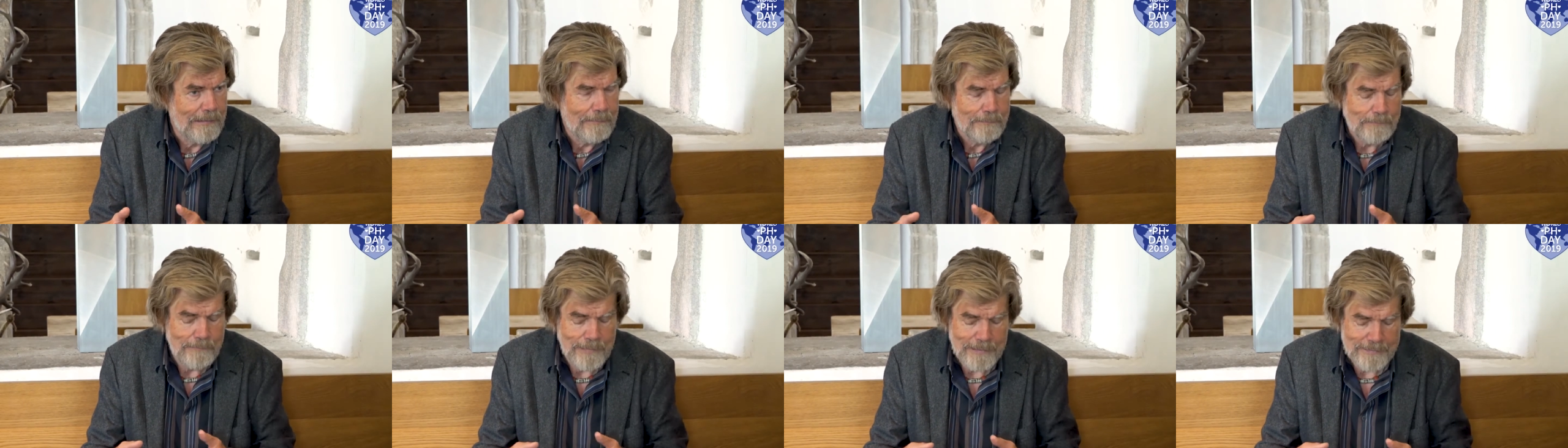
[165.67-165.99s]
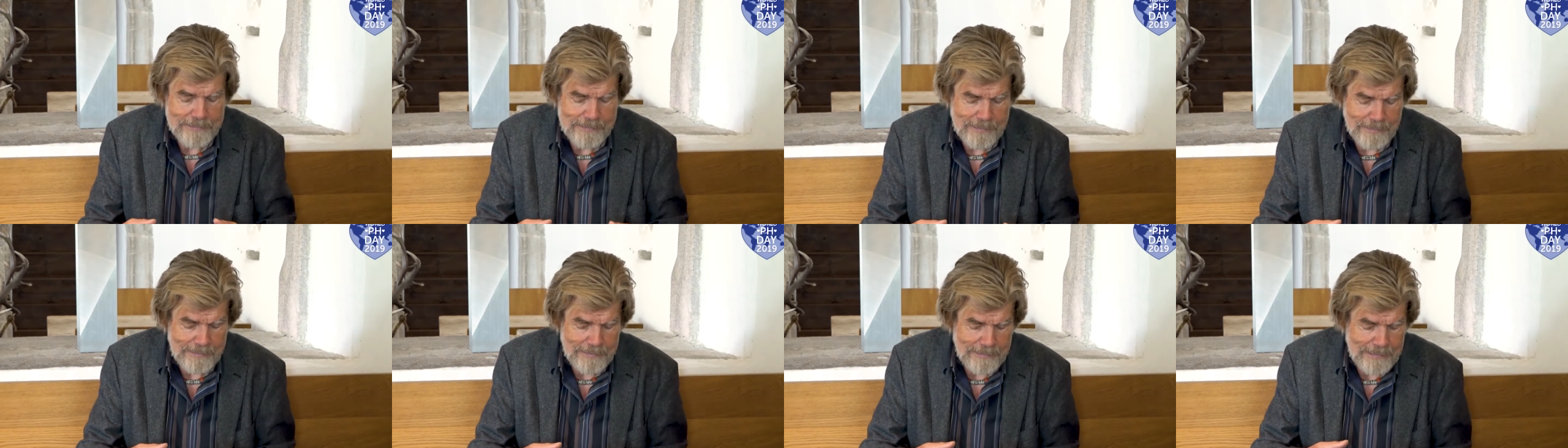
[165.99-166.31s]

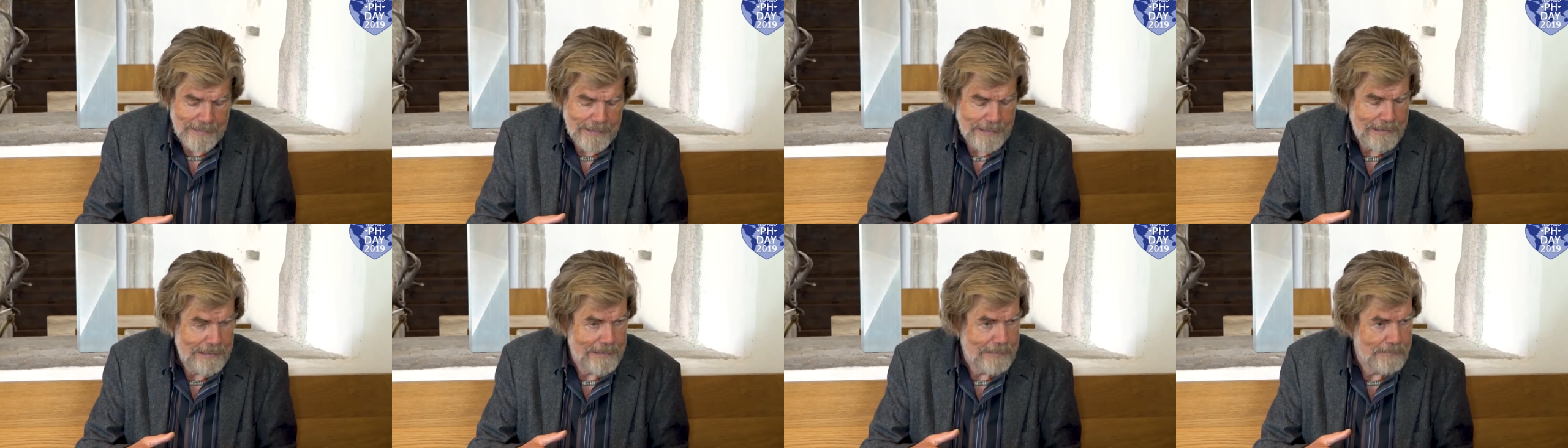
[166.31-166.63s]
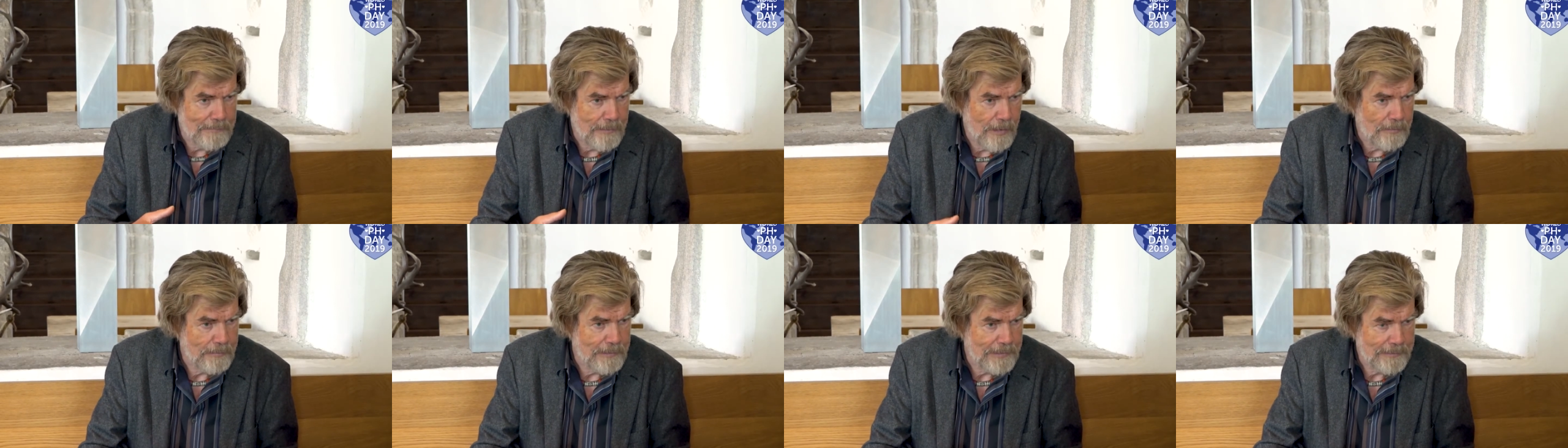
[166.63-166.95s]
but in the
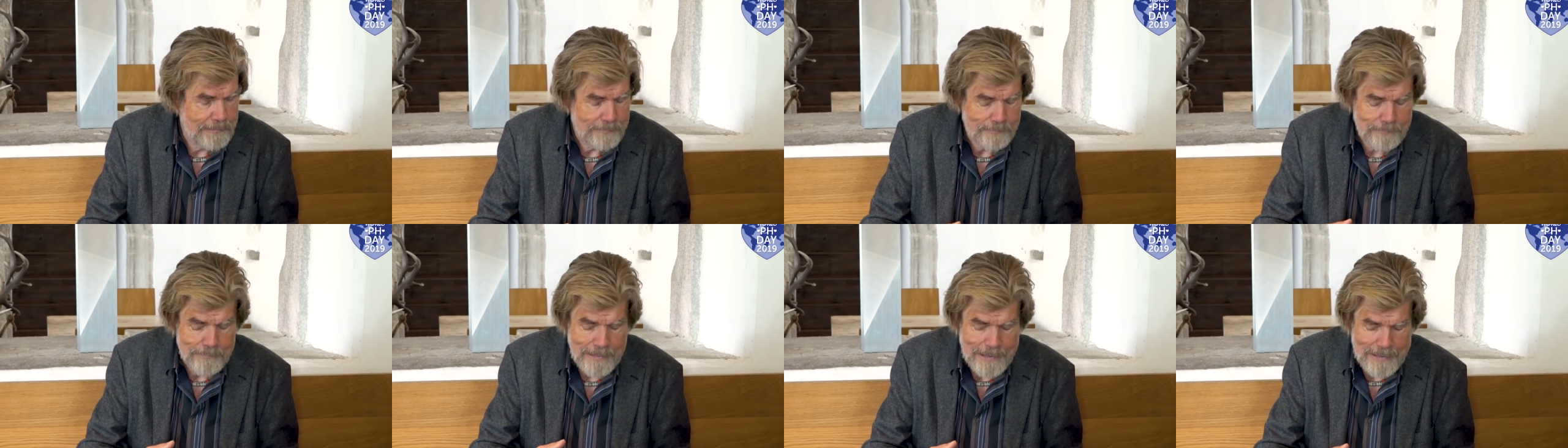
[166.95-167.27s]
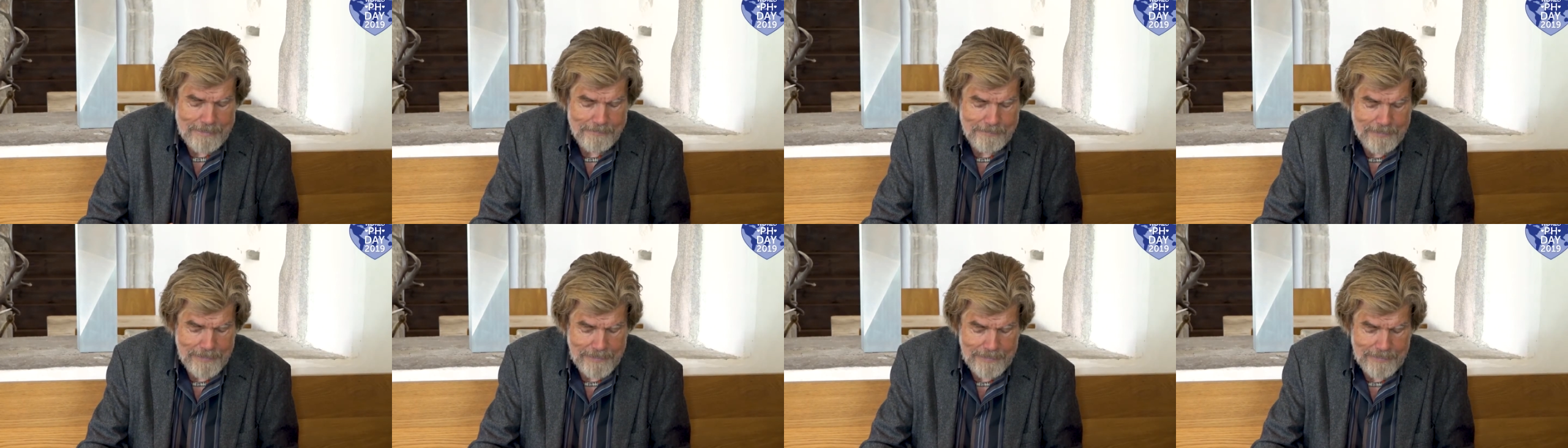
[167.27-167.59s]
moment
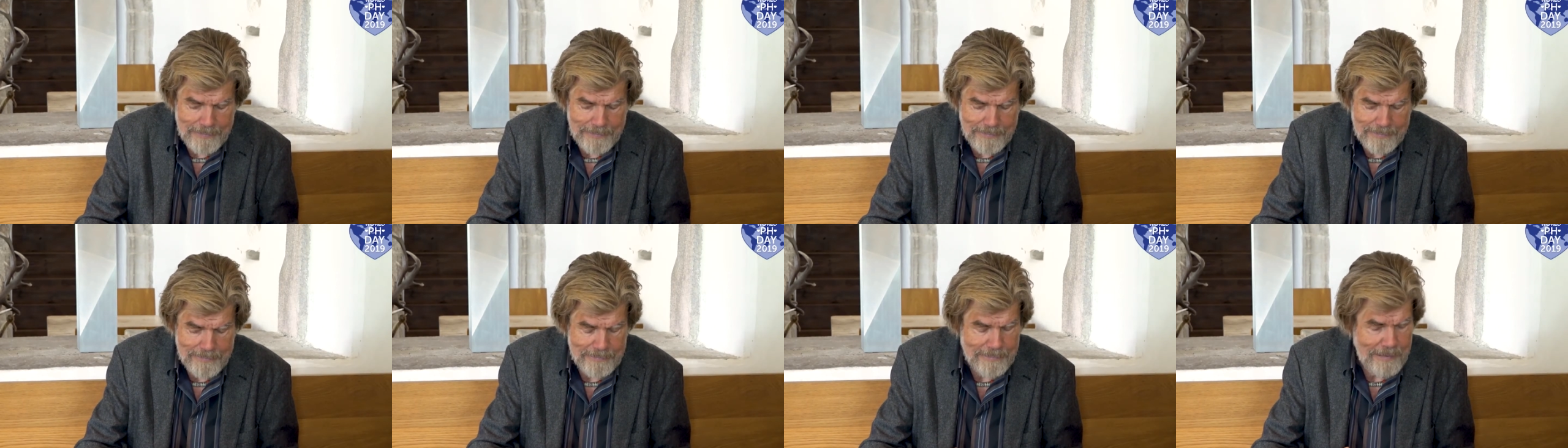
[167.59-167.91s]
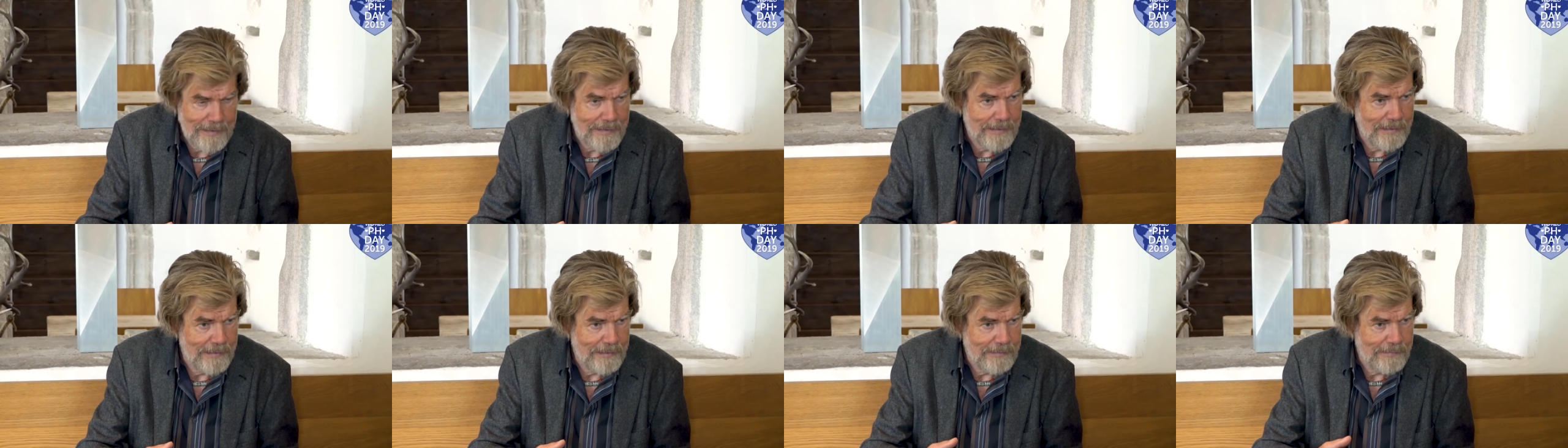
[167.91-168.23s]
maybe
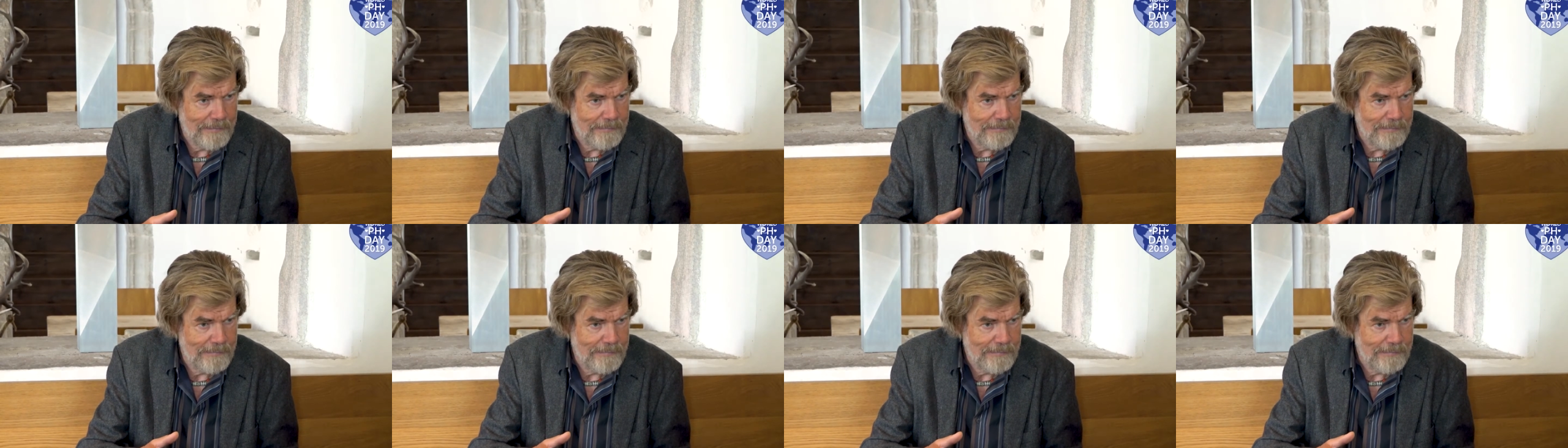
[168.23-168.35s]
the